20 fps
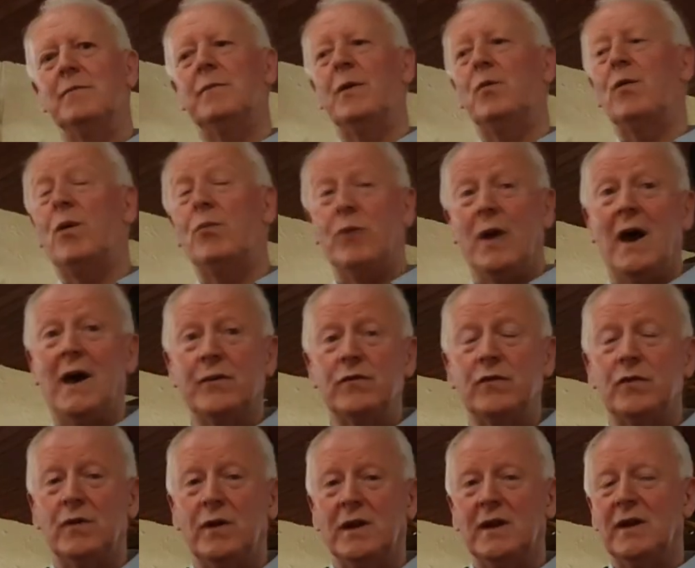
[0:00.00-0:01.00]
But what we are
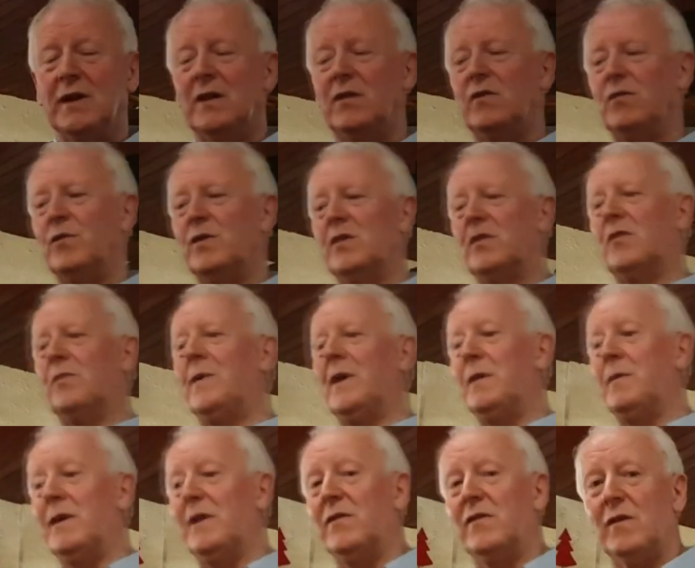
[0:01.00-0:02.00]
doing is we're
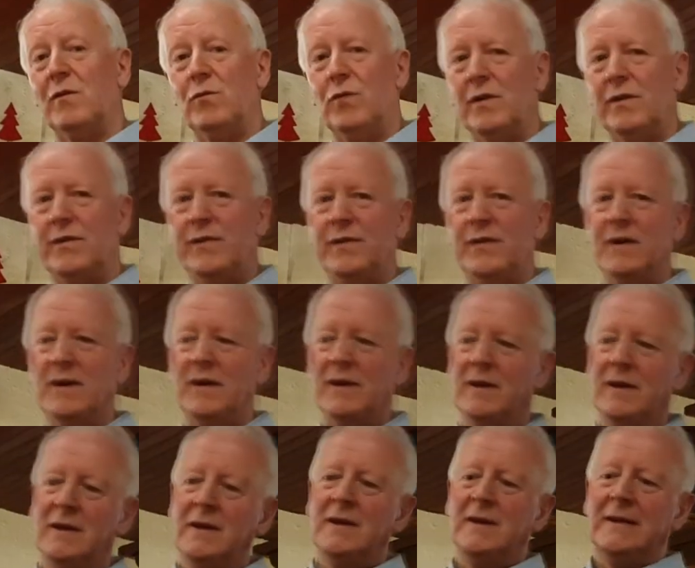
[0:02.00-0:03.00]
experimenting with
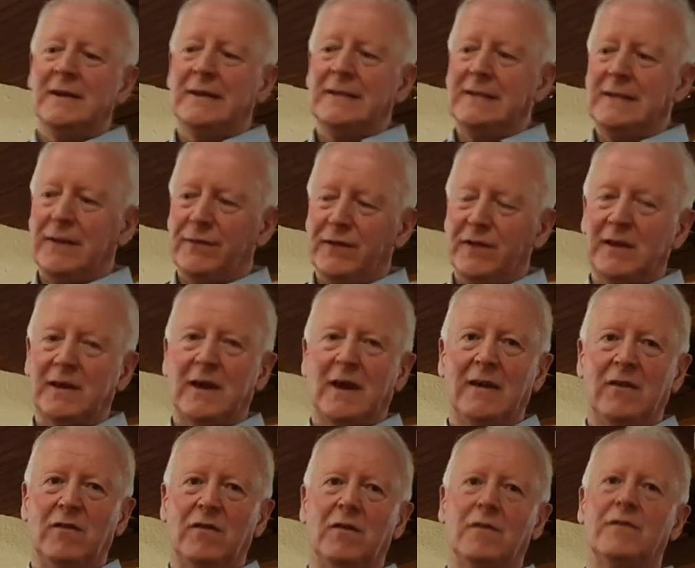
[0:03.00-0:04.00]
different
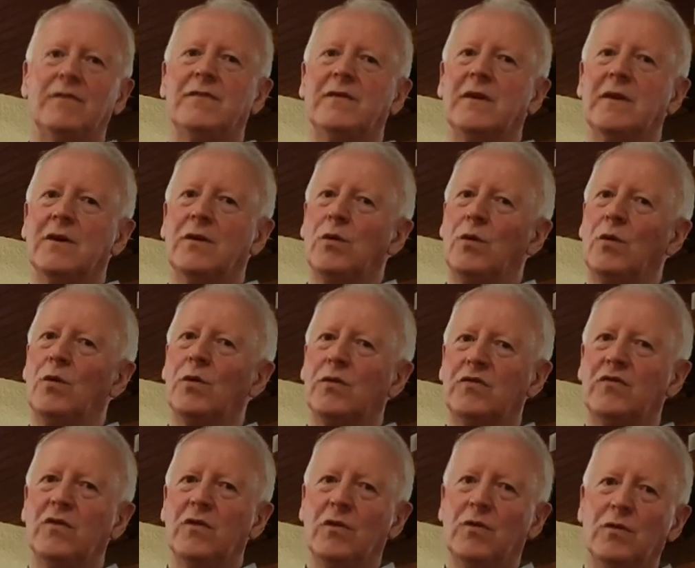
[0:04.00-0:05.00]
kinds of
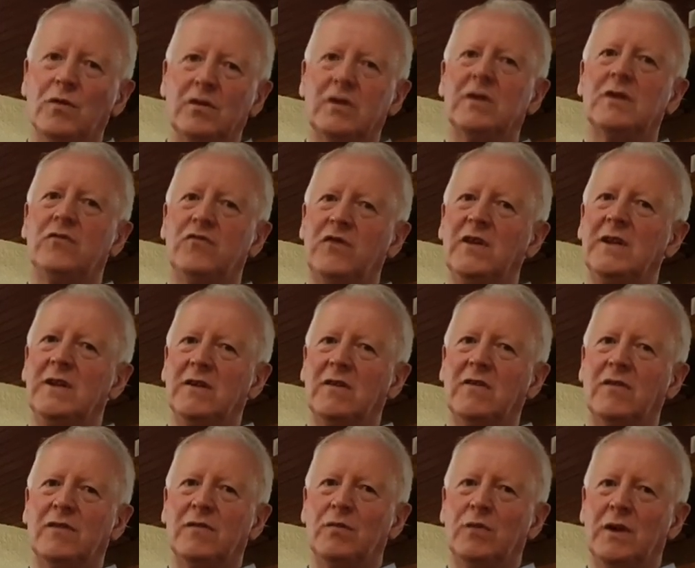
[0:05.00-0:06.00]
oak
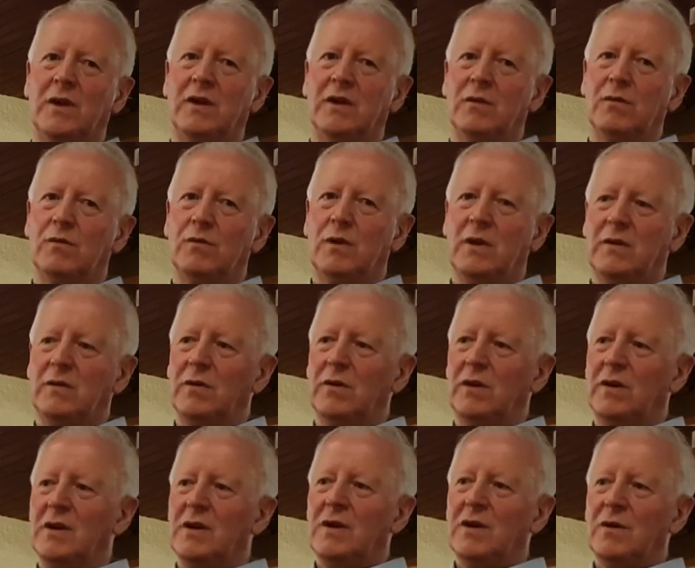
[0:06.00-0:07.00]
genus. We've
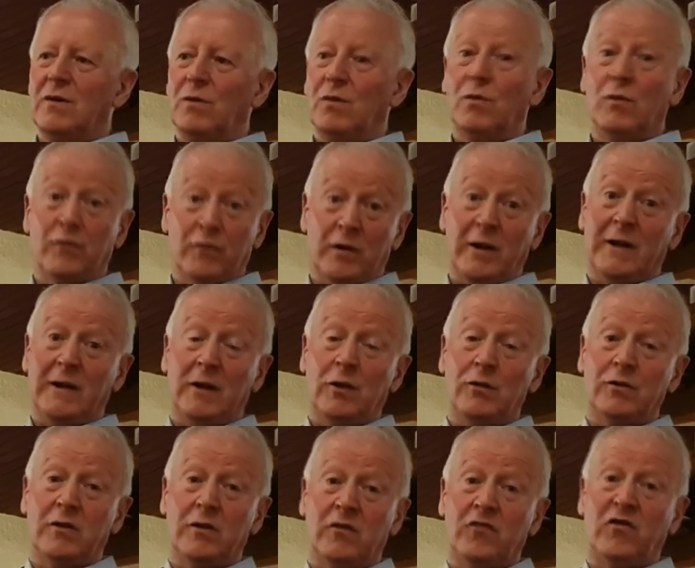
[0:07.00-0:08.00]
already
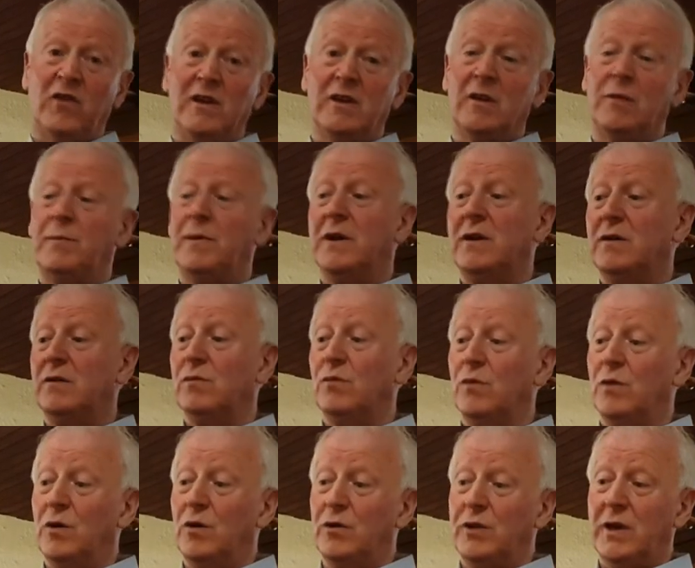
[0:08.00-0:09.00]
looked at the chinkapin.
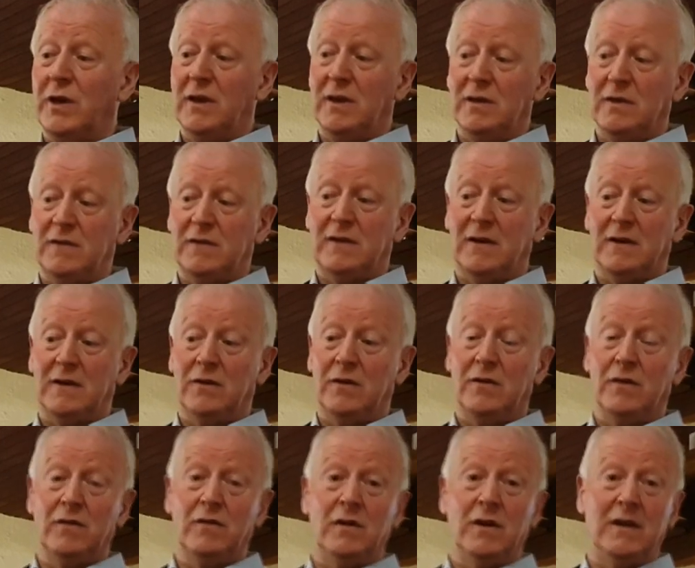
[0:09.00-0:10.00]
We're looking at
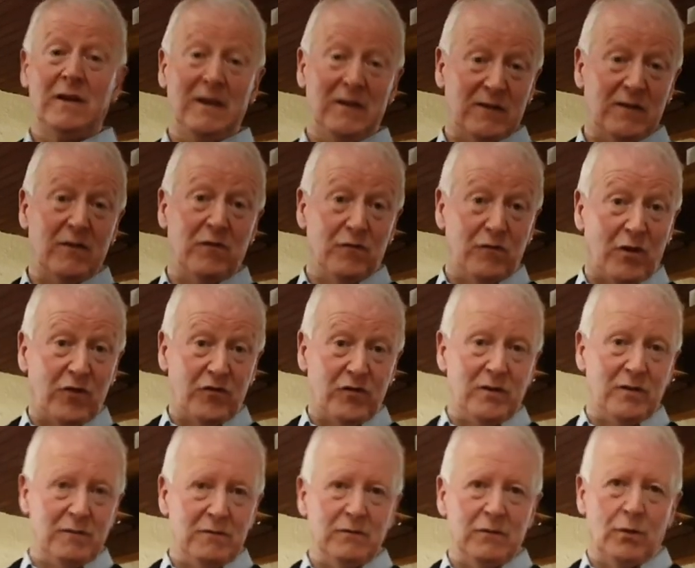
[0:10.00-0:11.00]
Eastern
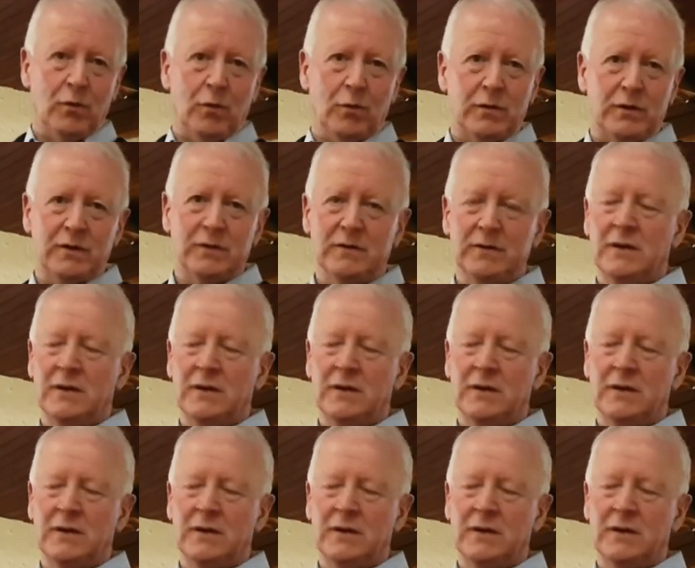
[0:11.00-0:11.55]
Russian oak.